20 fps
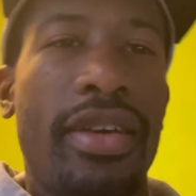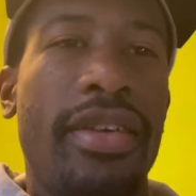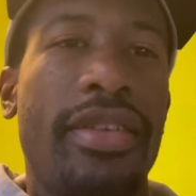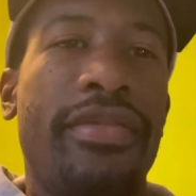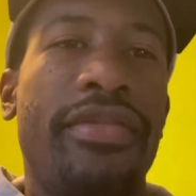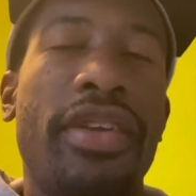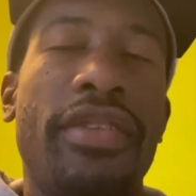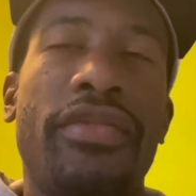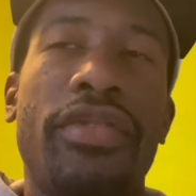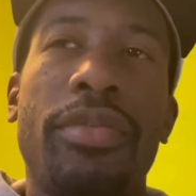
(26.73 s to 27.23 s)

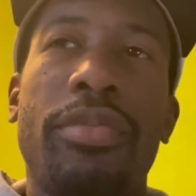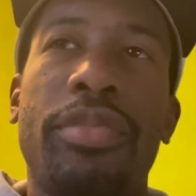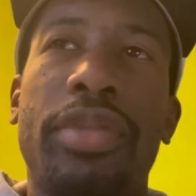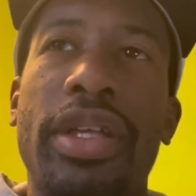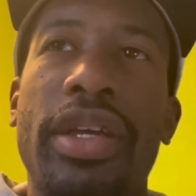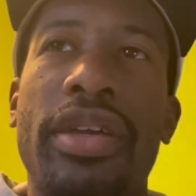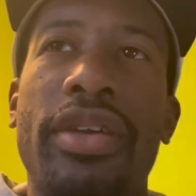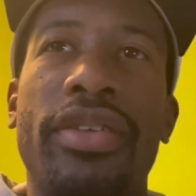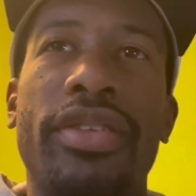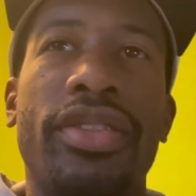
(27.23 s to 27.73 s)
favorite
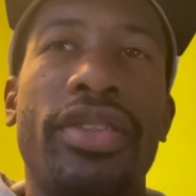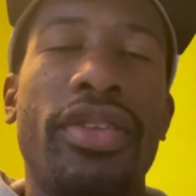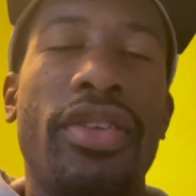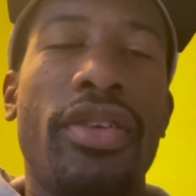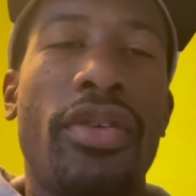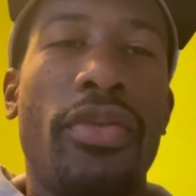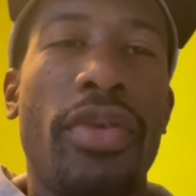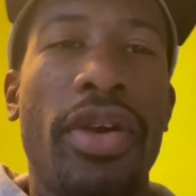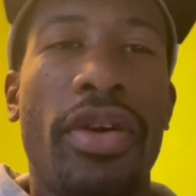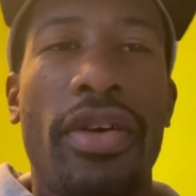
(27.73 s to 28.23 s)
players. You know,
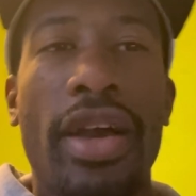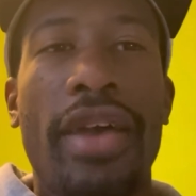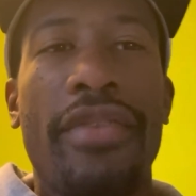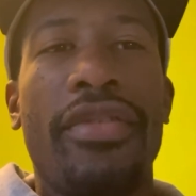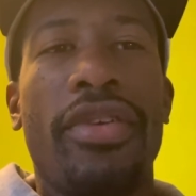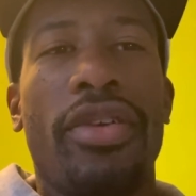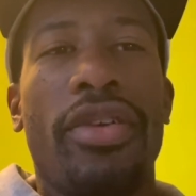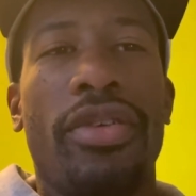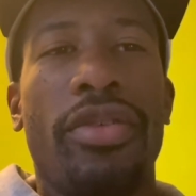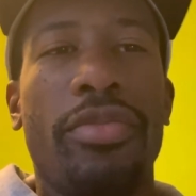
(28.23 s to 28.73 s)
we all have
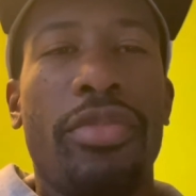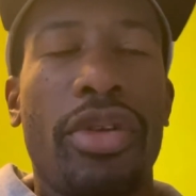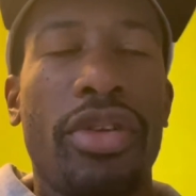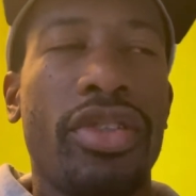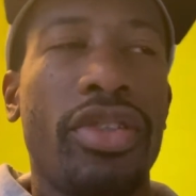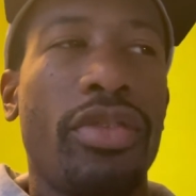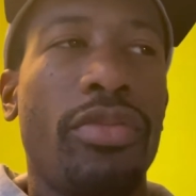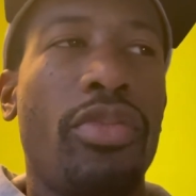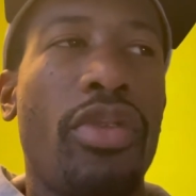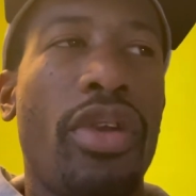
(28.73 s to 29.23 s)
our own
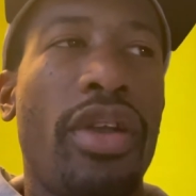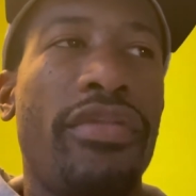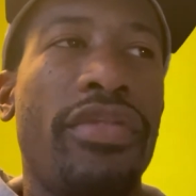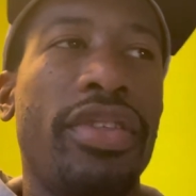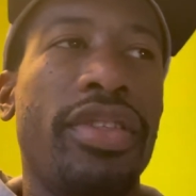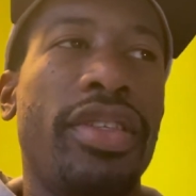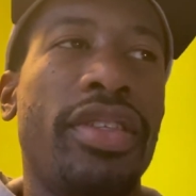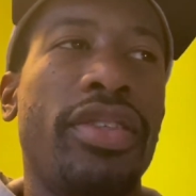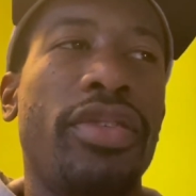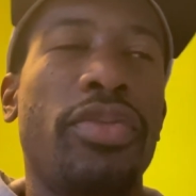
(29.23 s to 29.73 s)
personal
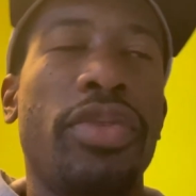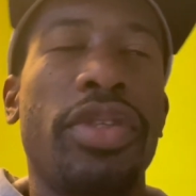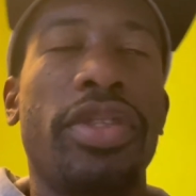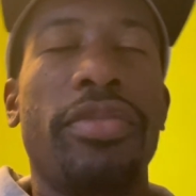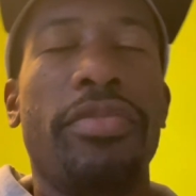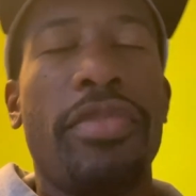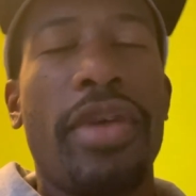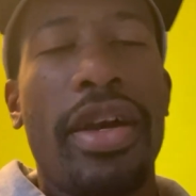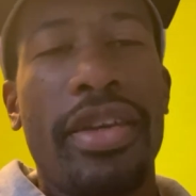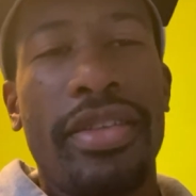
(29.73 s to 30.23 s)
preferences, with
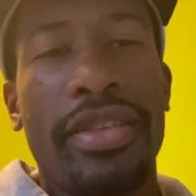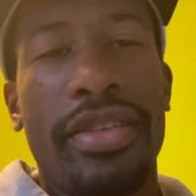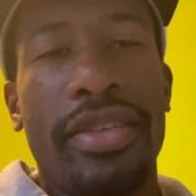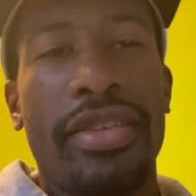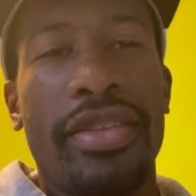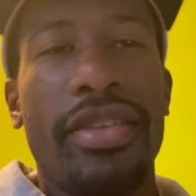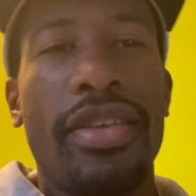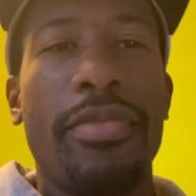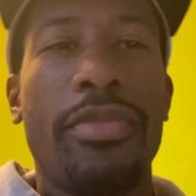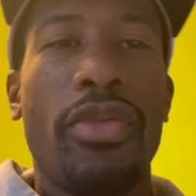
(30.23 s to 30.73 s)
mine's
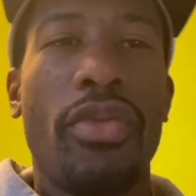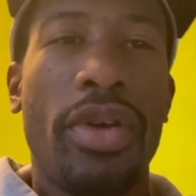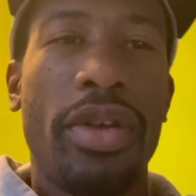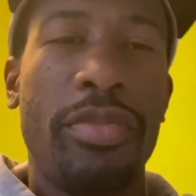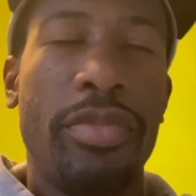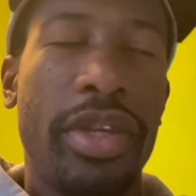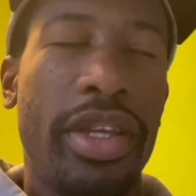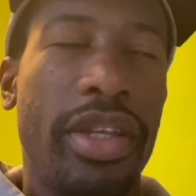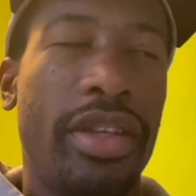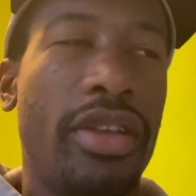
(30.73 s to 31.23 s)
number one
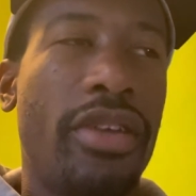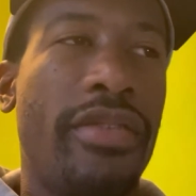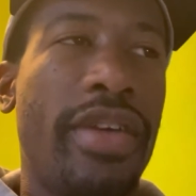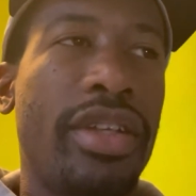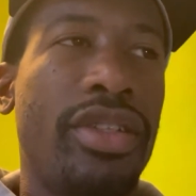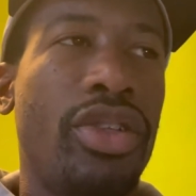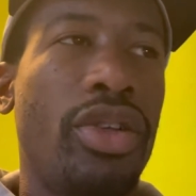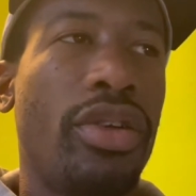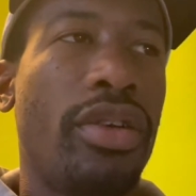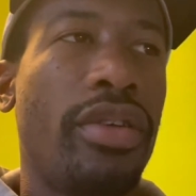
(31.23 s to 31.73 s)
being Novak
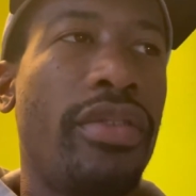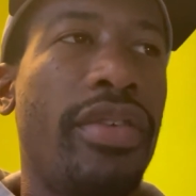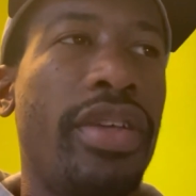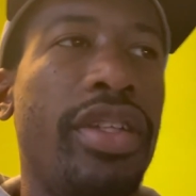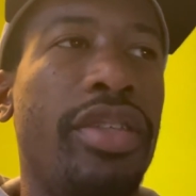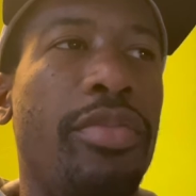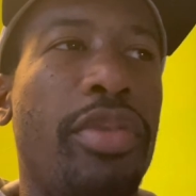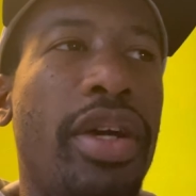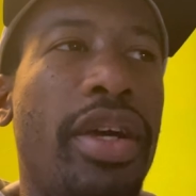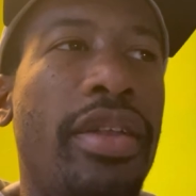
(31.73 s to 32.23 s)
Djokovic,
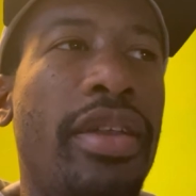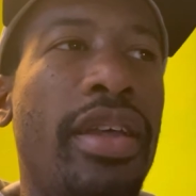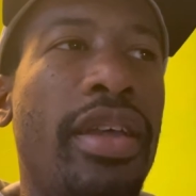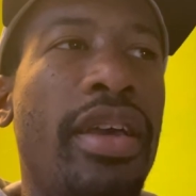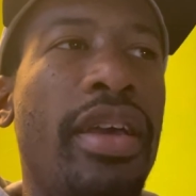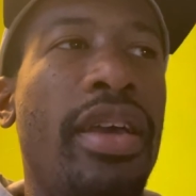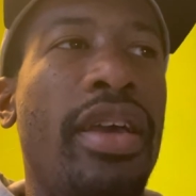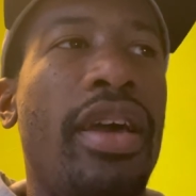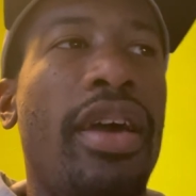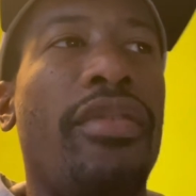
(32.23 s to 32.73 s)
but
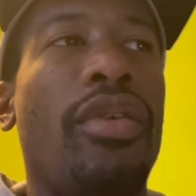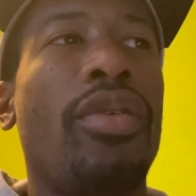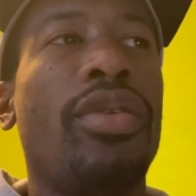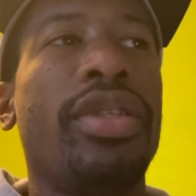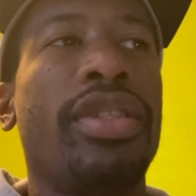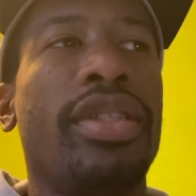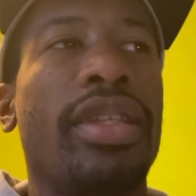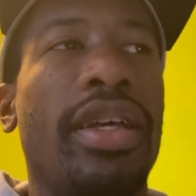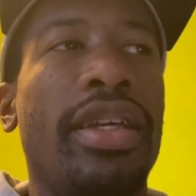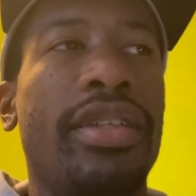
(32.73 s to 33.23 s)
I've
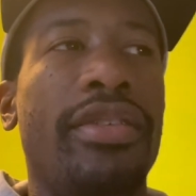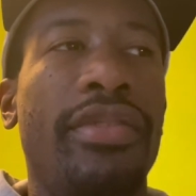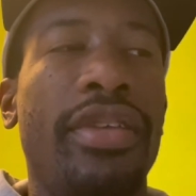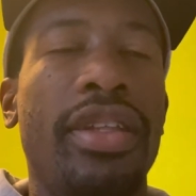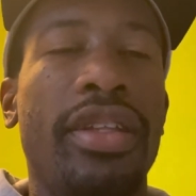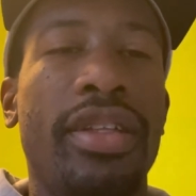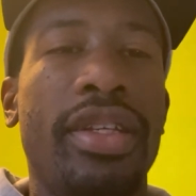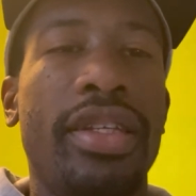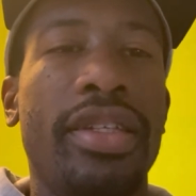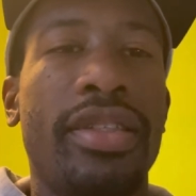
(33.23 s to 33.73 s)
always liked
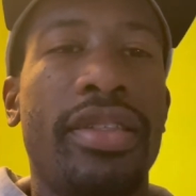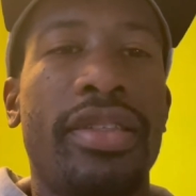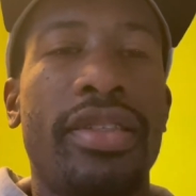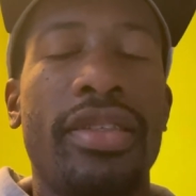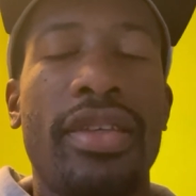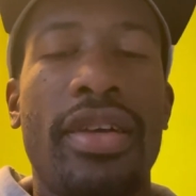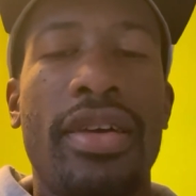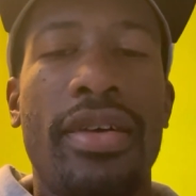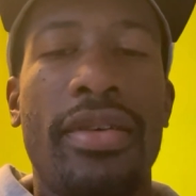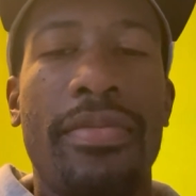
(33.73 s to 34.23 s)
Felix.
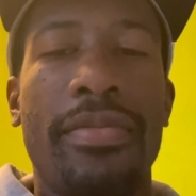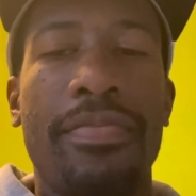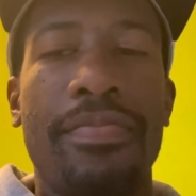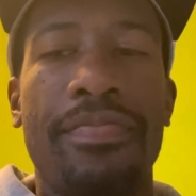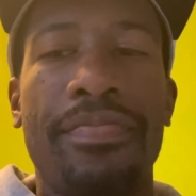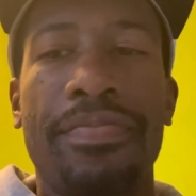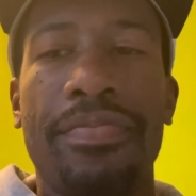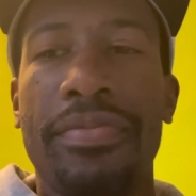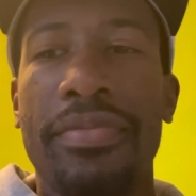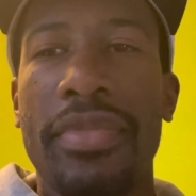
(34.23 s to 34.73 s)

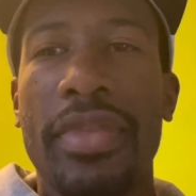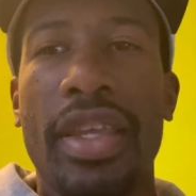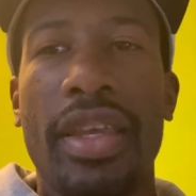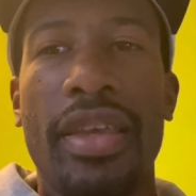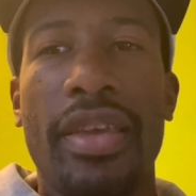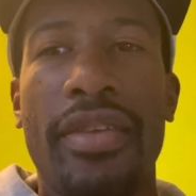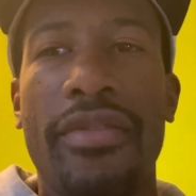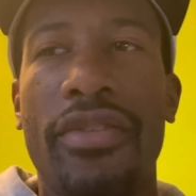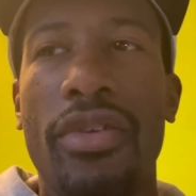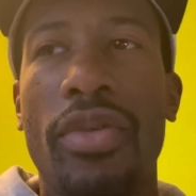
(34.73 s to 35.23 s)

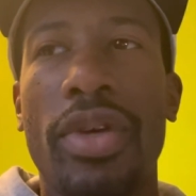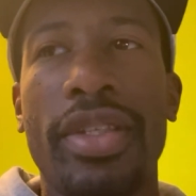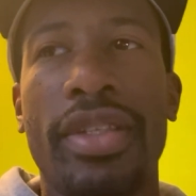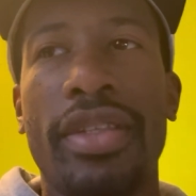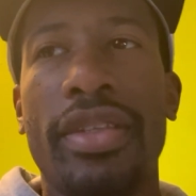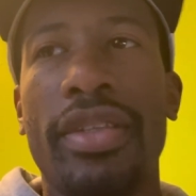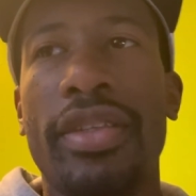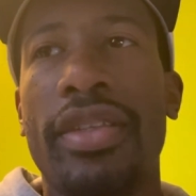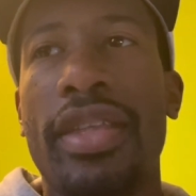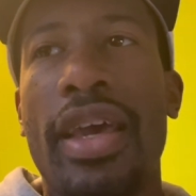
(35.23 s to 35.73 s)
If it
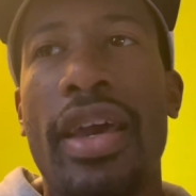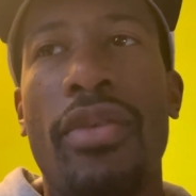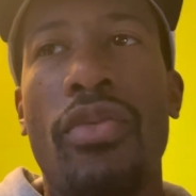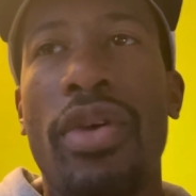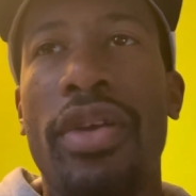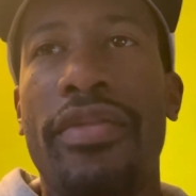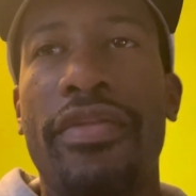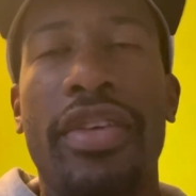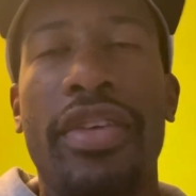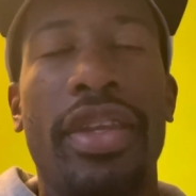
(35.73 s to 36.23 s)
wasn't that
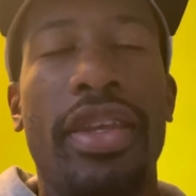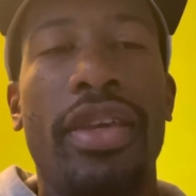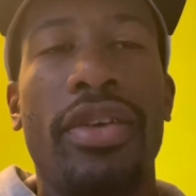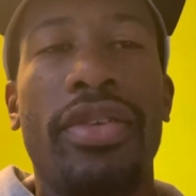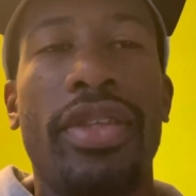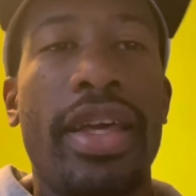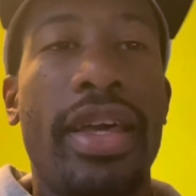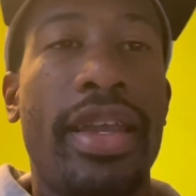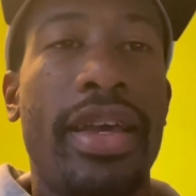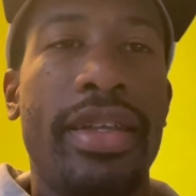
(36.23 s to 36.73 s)
one video
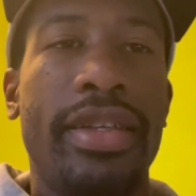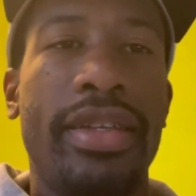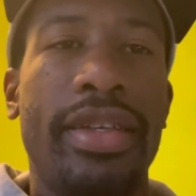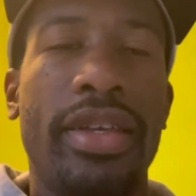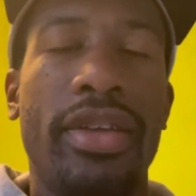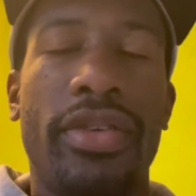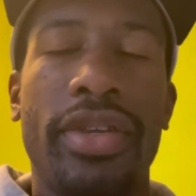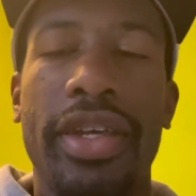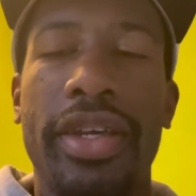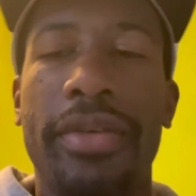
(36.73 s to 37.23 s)
that I did
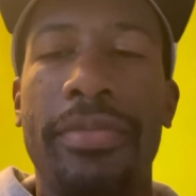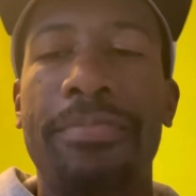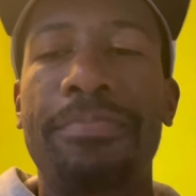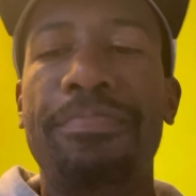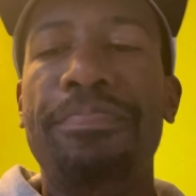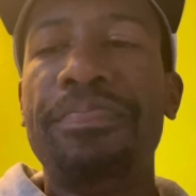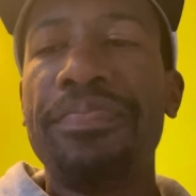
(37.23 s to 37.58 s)
on him,